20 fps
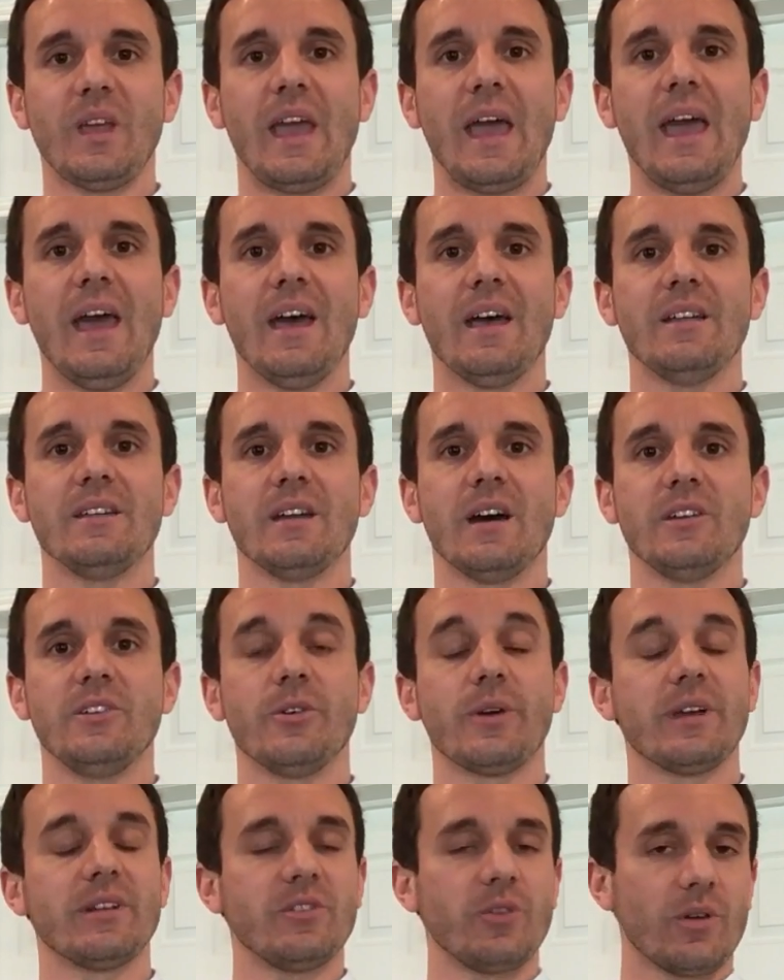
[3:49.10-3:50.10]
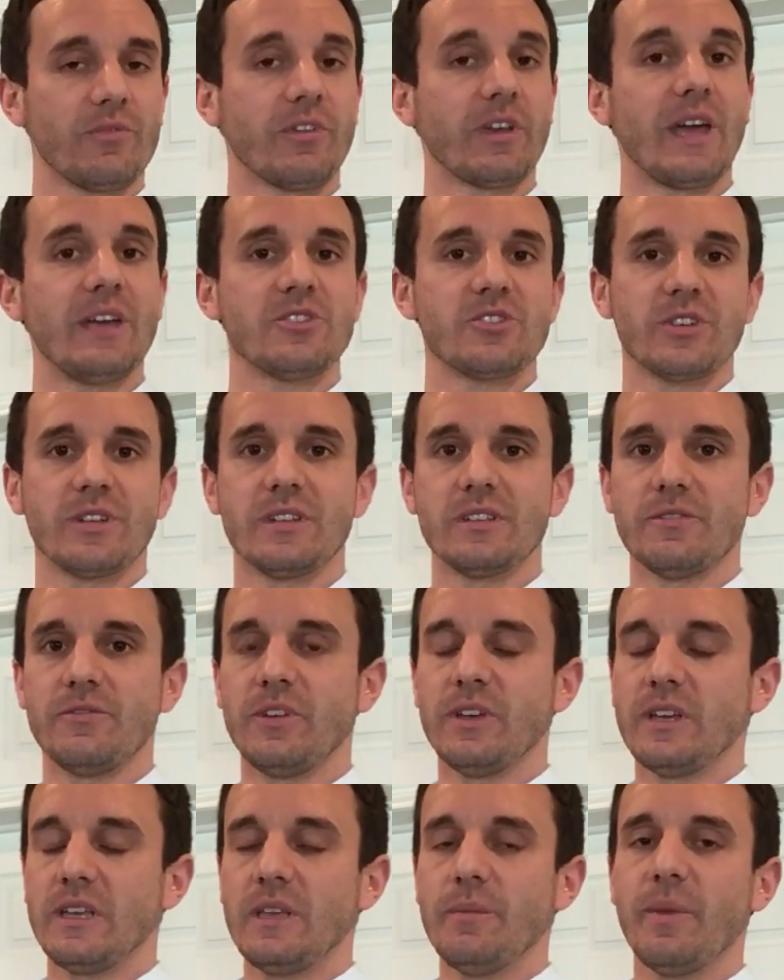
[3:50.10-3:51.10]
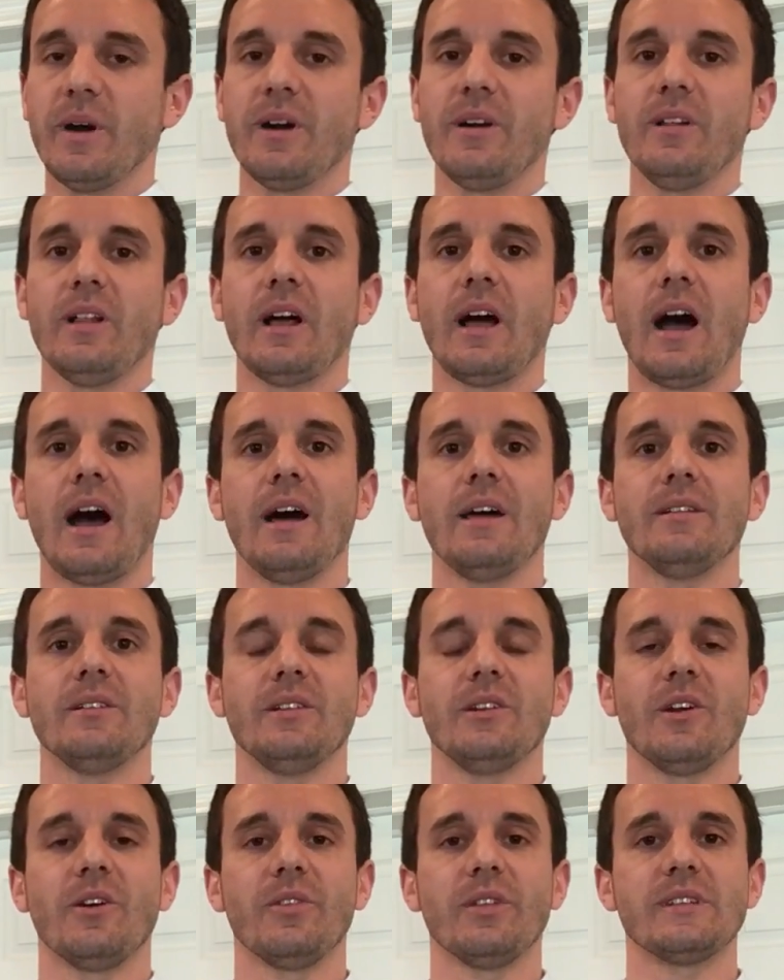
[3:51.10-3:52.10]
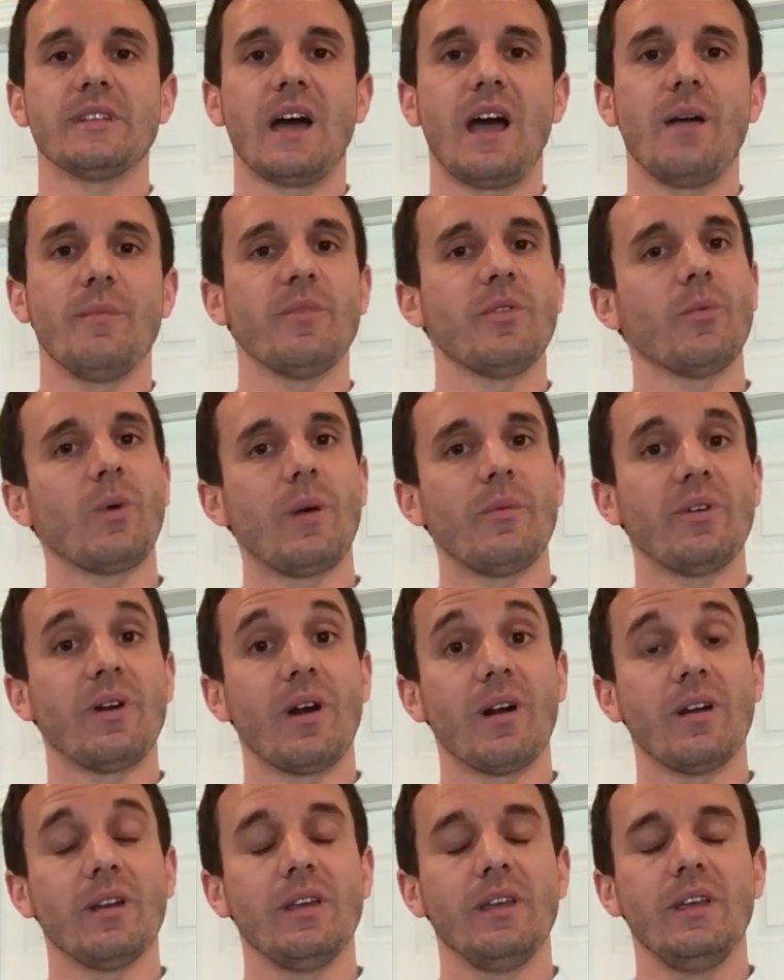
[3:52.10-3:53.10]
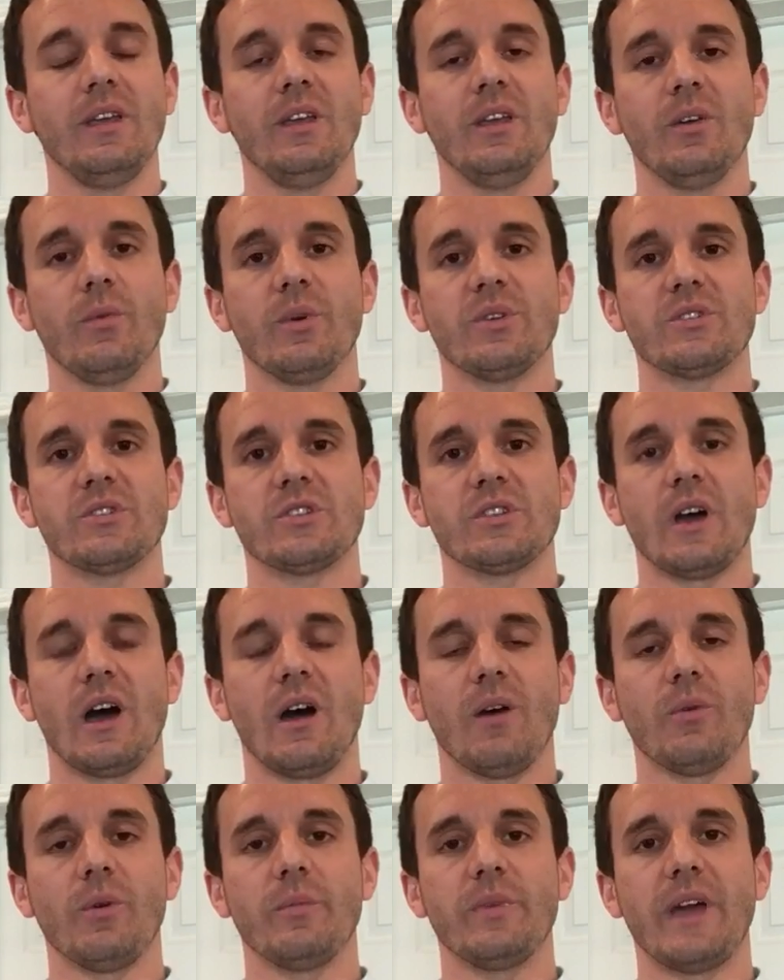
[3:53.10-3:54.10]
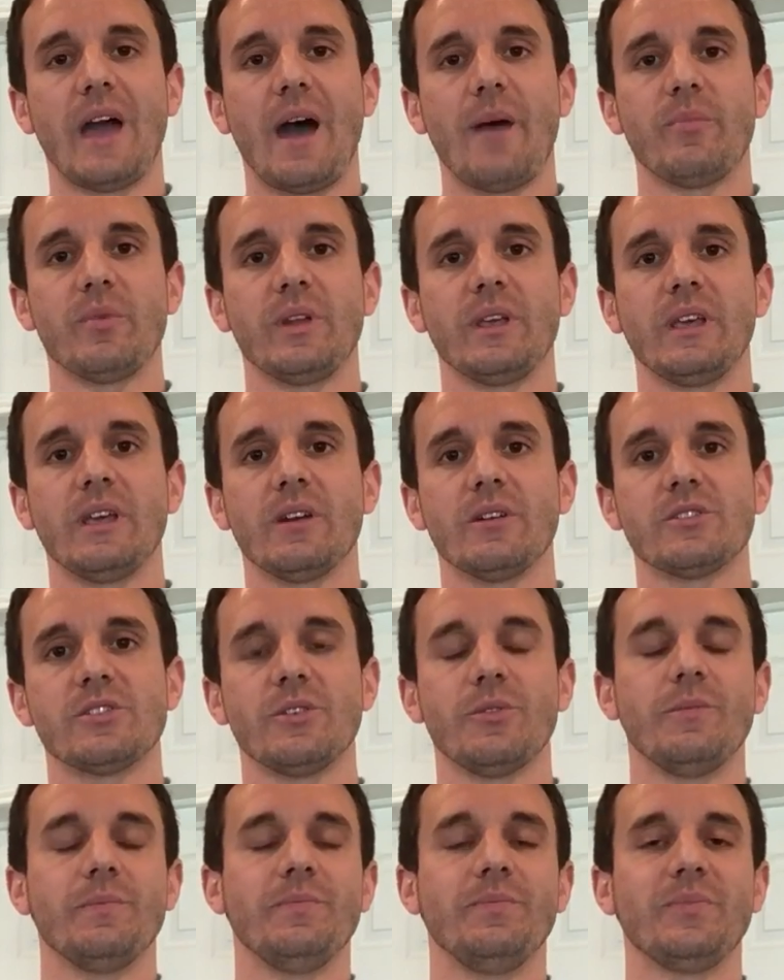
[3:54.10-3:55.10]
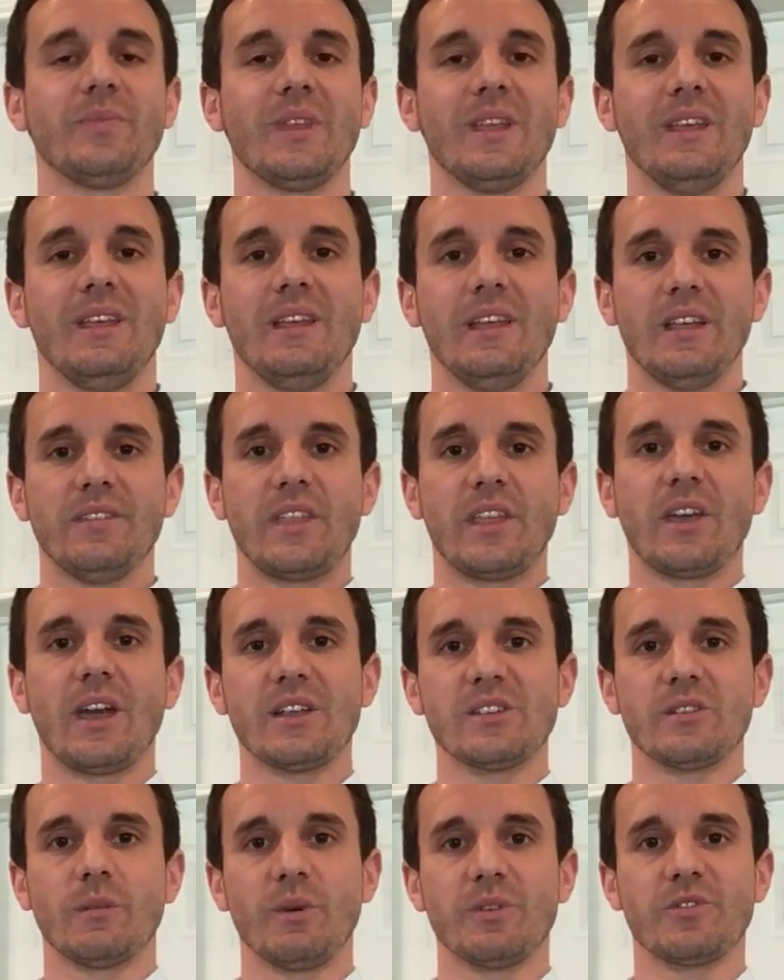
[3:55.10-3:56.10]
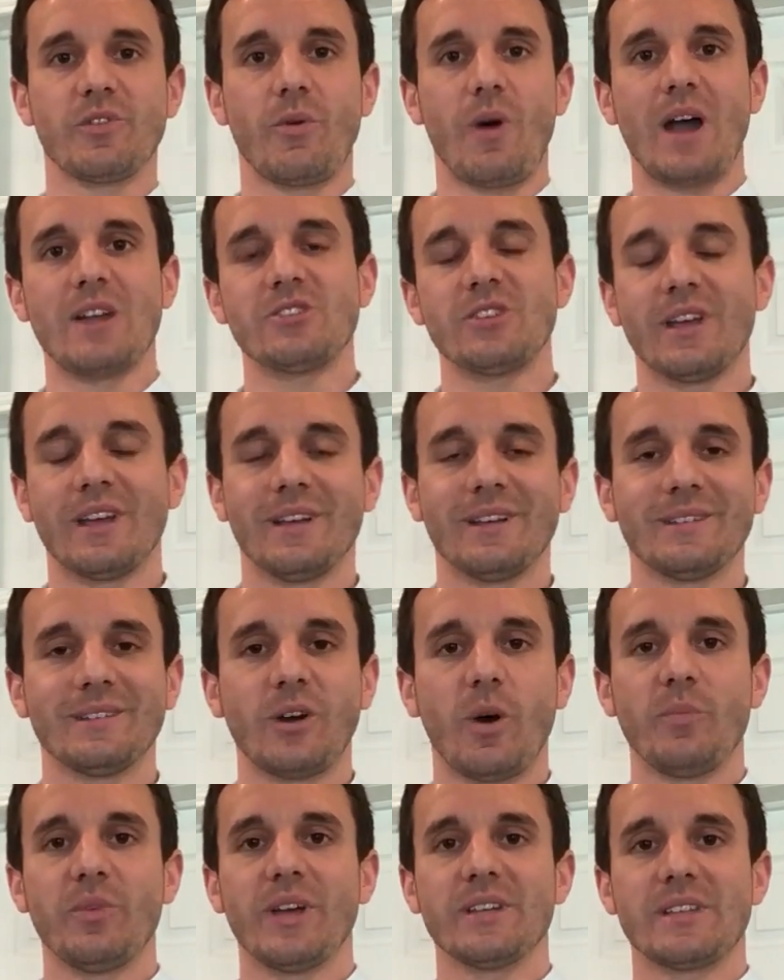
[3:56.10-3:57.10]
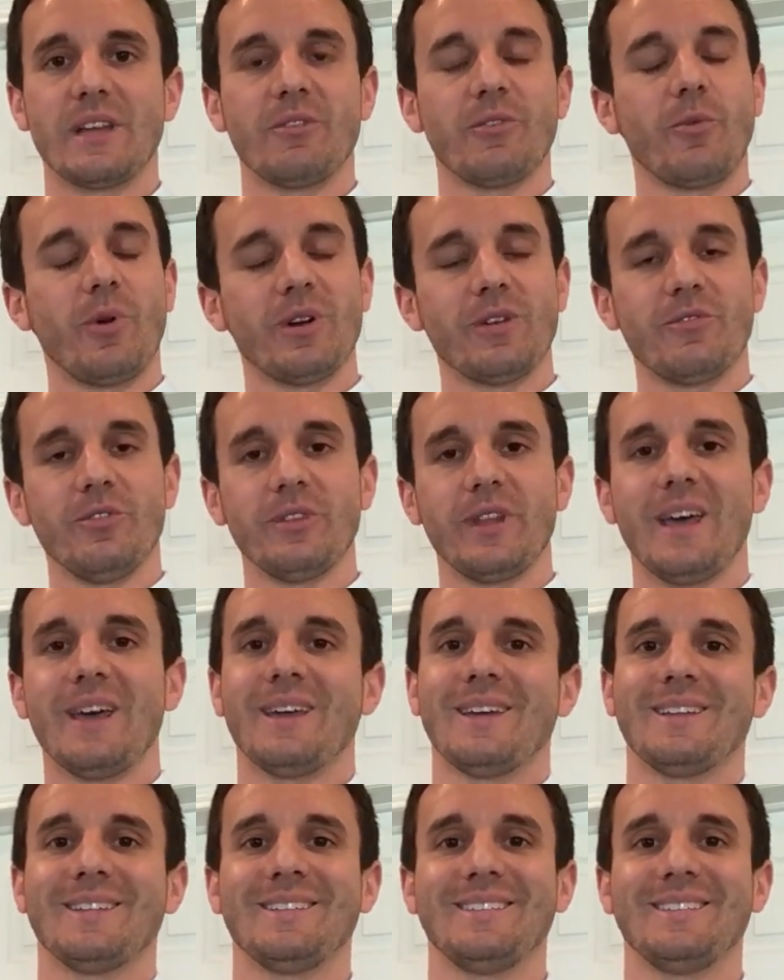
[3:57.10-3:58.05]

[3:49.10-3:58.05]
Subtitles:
and you'll get notifications via email on the time of the webinar, which will be happening here soon. Thank you guys so much for watching. Hope you guys have a wonderful day.